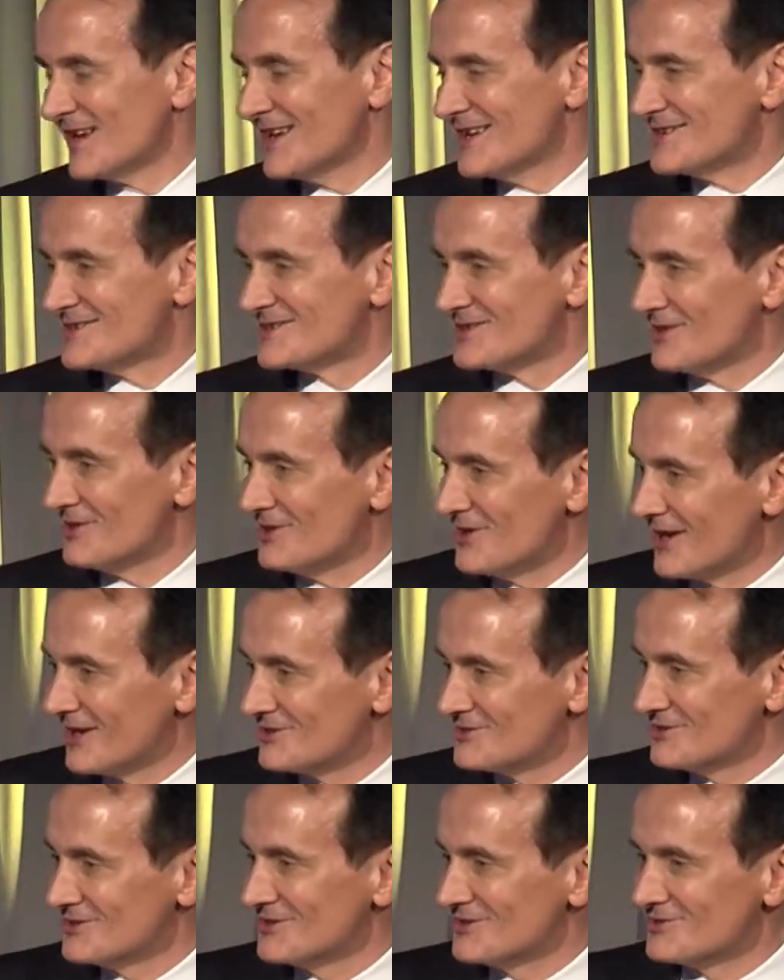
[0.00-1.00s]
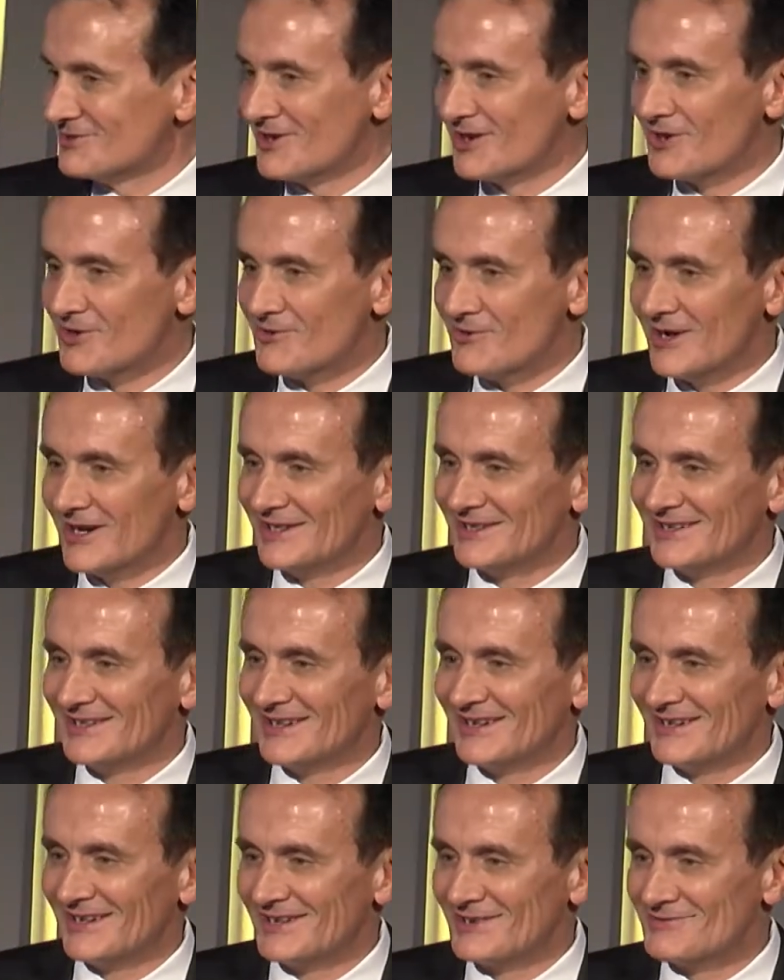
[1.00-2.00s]
So you're actually doing quite
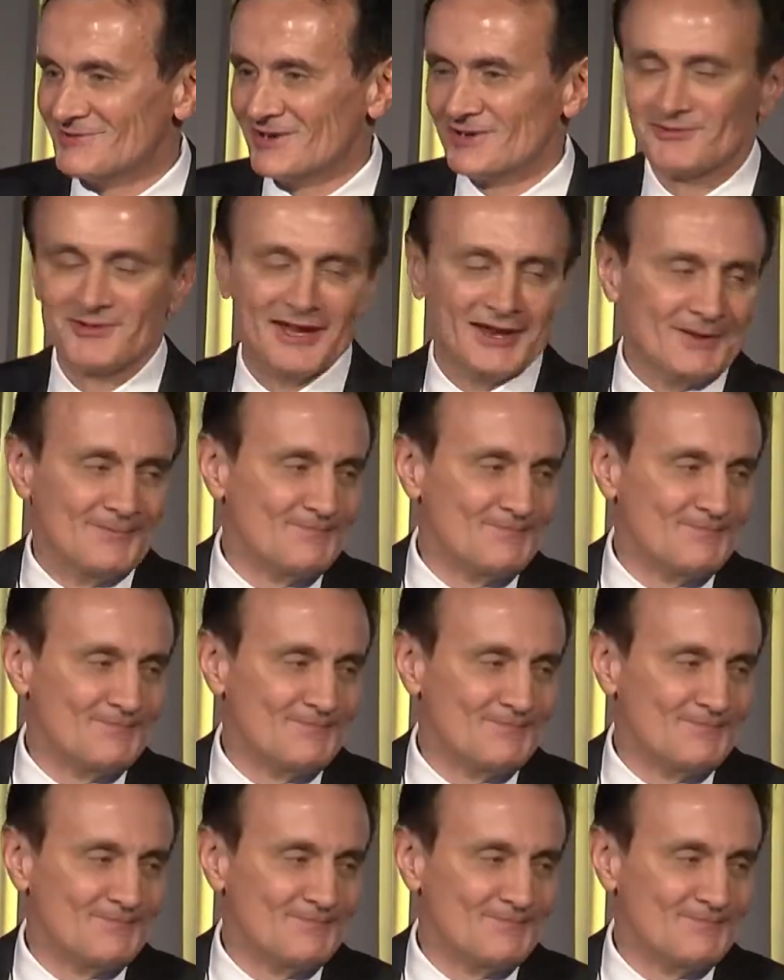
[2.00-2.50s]
well.